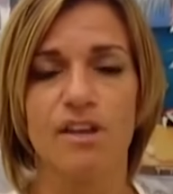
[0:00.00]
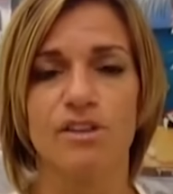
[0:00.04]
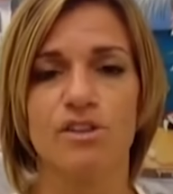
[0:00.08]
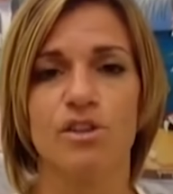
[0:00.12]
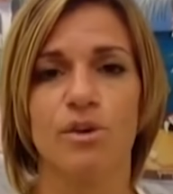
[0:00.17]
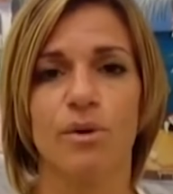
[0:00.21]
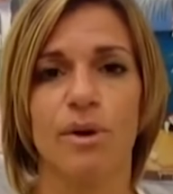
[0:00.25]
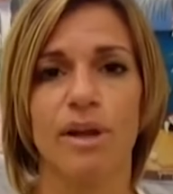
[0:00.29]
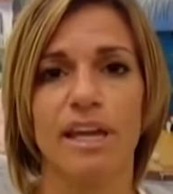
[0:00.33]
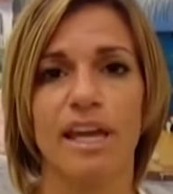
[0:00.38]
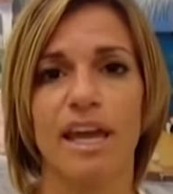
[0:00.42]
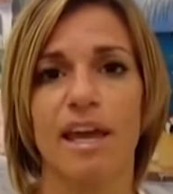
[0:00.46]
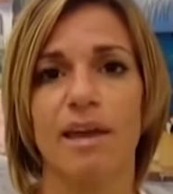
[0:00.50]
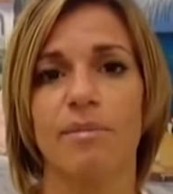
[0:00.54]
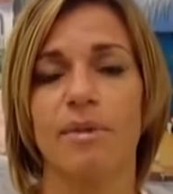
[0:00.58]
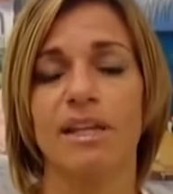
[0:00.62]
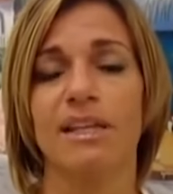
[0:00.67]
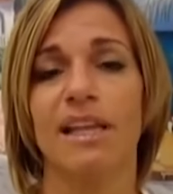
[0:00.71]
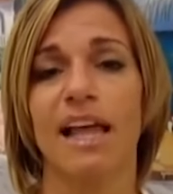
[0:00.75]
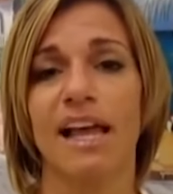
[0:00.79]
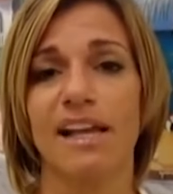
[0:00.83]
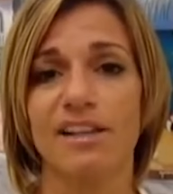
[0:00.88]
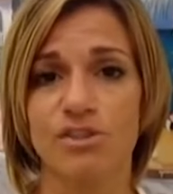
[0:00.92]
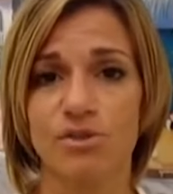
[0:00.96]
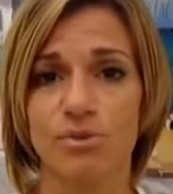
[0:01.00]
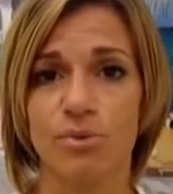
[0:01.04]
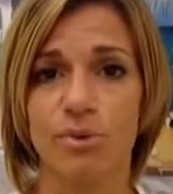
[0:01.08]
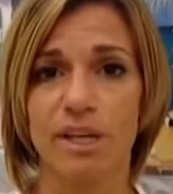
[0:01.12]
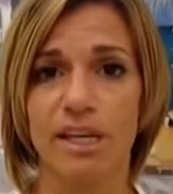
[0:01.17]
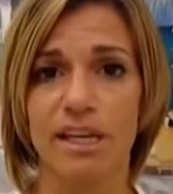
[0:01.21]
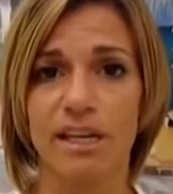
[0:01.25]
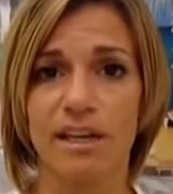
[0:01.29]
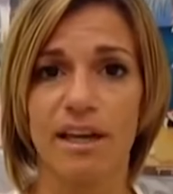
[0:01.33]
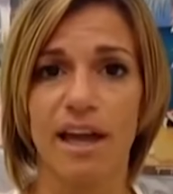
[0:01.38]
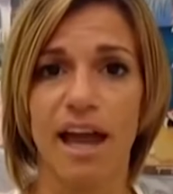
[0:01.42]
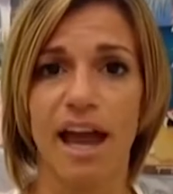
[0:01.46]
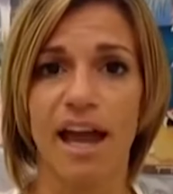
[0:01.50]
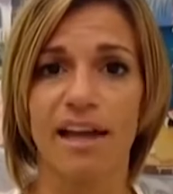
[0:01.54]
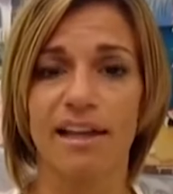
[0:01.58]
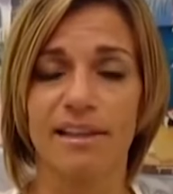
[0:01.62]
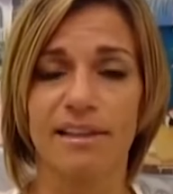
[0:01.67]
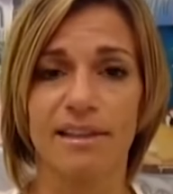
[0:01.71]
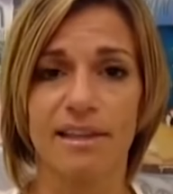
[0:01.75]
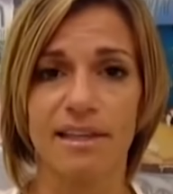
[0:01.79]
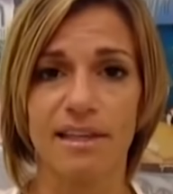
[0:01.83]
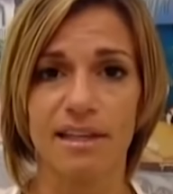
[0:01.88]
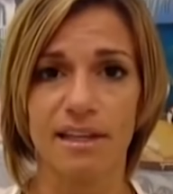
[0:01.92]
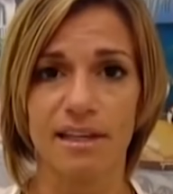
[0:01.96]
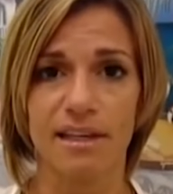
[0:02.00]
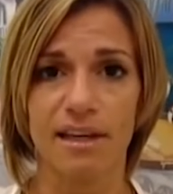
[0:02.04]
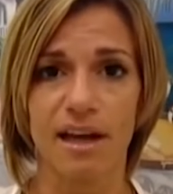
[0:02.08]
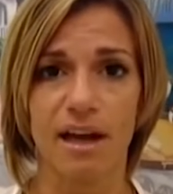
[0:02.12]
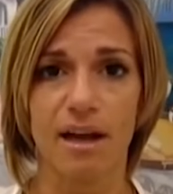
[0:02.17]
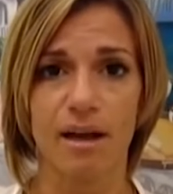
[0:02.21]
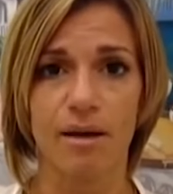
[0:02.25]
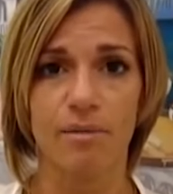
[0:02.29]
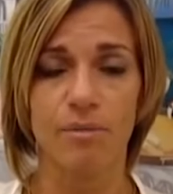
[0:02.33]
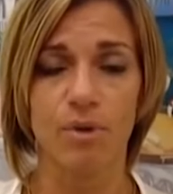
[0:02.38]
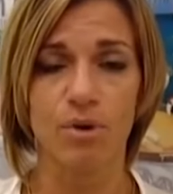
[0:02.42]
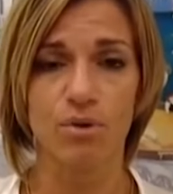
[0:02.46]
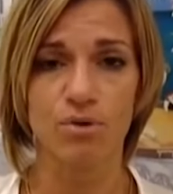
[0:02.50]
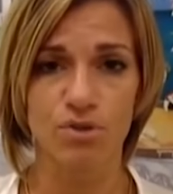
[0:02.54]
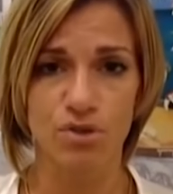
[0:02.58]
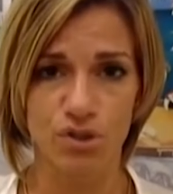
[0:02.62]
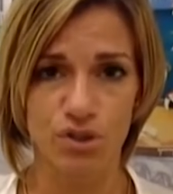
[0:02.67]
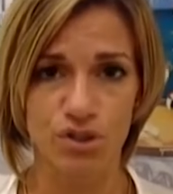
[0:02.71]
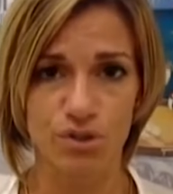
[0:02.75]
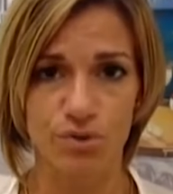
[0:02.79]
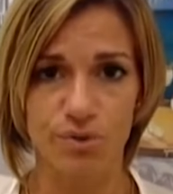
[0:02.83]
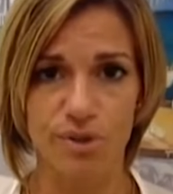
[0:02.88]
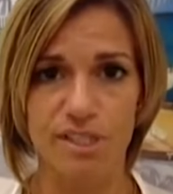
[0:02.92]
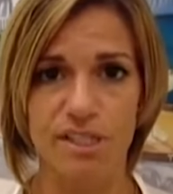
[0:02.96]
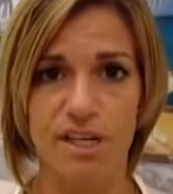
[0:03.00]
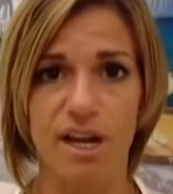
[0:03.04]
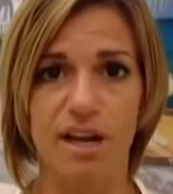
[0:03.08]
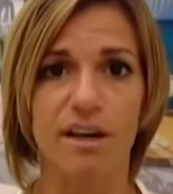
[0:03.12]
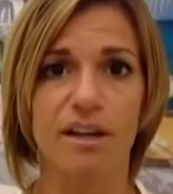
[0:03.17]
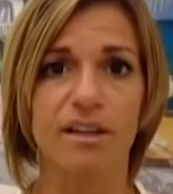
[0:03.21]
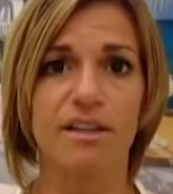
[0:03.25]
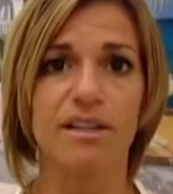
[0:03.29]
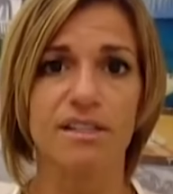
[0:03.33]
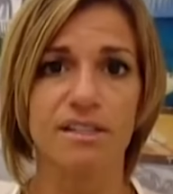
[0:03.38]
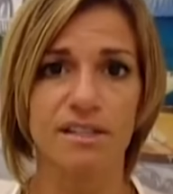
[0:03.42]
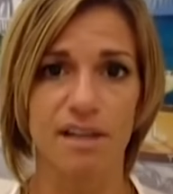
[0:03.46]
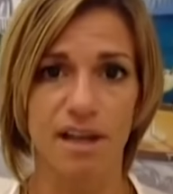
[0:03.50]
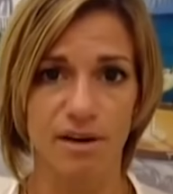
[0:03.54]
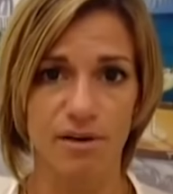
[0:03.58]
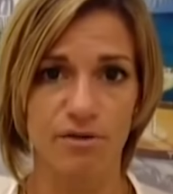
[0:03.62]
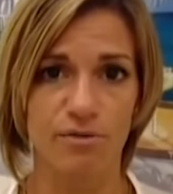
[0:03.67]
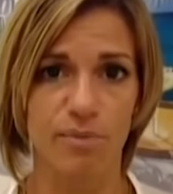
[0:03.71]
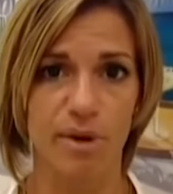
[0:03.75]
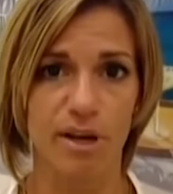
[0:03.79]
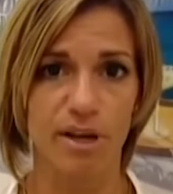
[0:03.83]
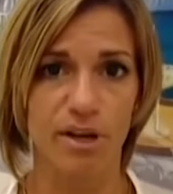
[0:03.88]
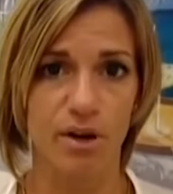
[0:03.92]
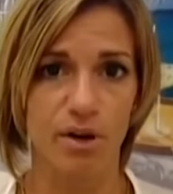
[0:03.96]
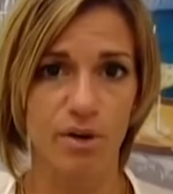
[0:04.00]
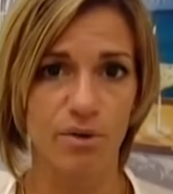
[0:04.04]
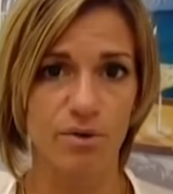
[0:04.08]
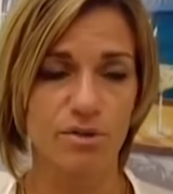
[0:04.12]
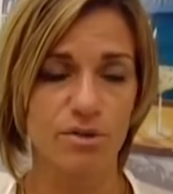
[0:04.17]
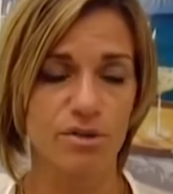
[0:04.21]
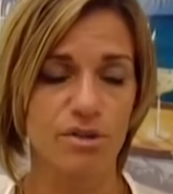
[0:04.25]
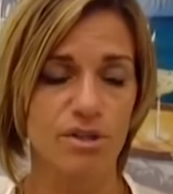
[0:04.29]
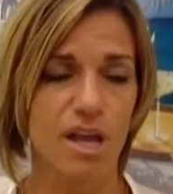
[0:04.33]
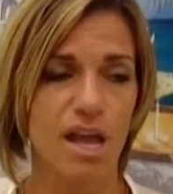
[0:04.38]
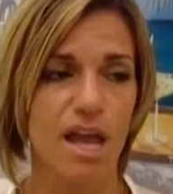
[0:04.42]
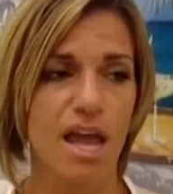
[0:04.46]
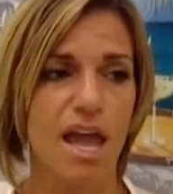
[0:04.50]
So I came in last week, had the uh, Mohs surgery done on the side of my nose,